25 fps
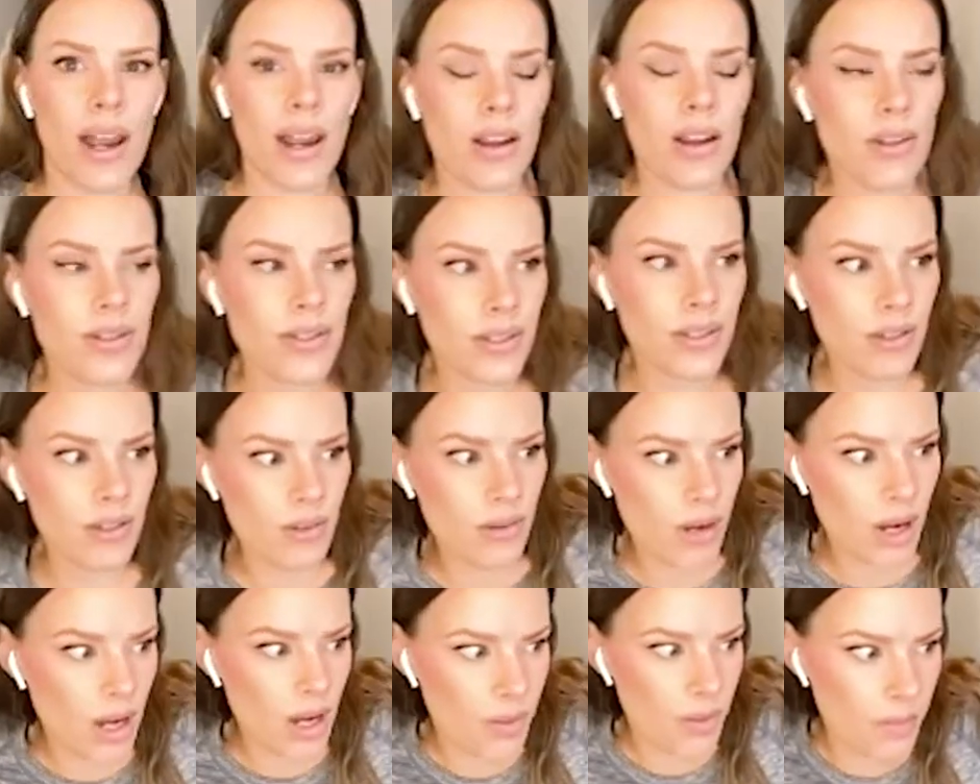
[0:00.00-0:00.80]
i also
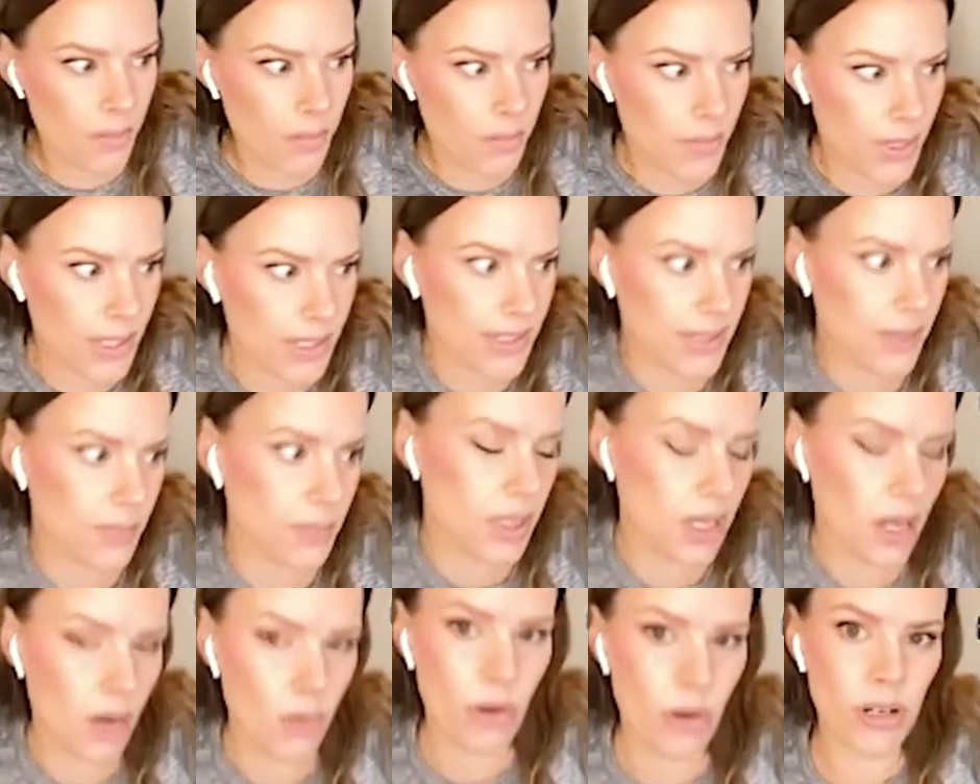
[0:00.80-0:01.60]
um, that's
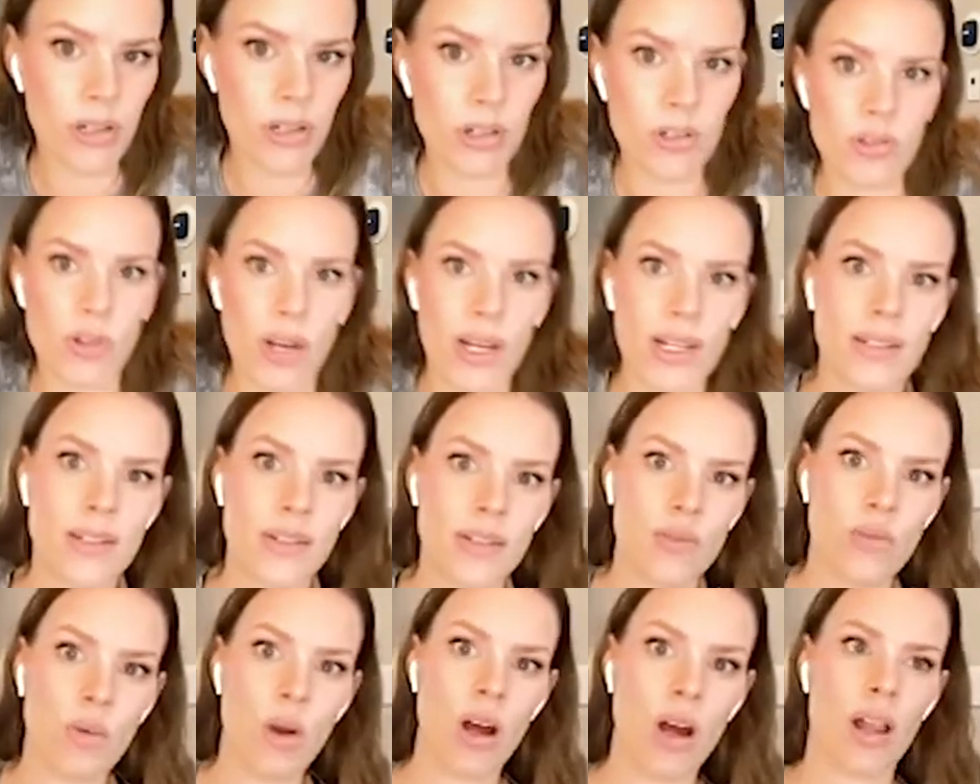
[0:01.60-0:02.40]
something i want to address
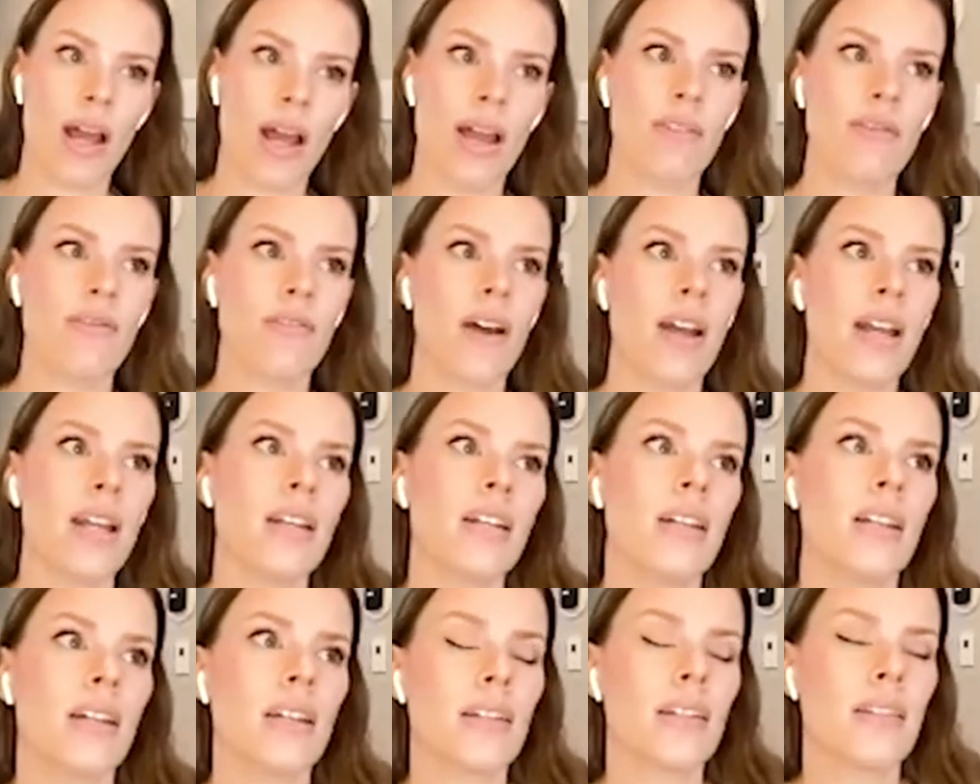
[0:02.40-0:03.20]
as well i
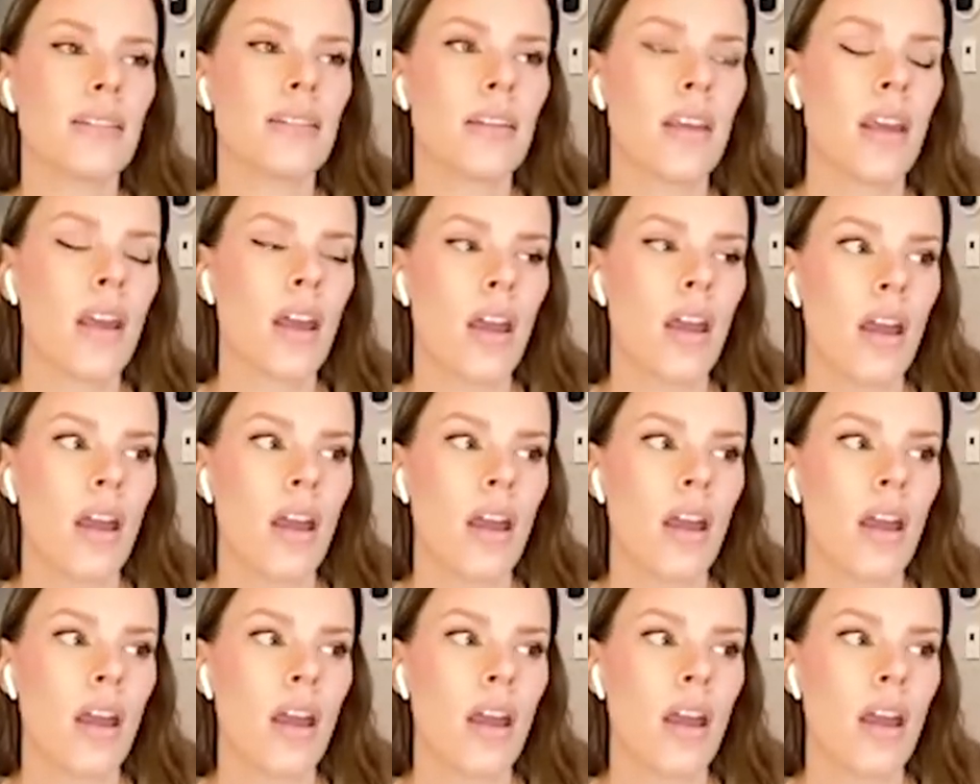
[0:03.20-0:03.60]
find it's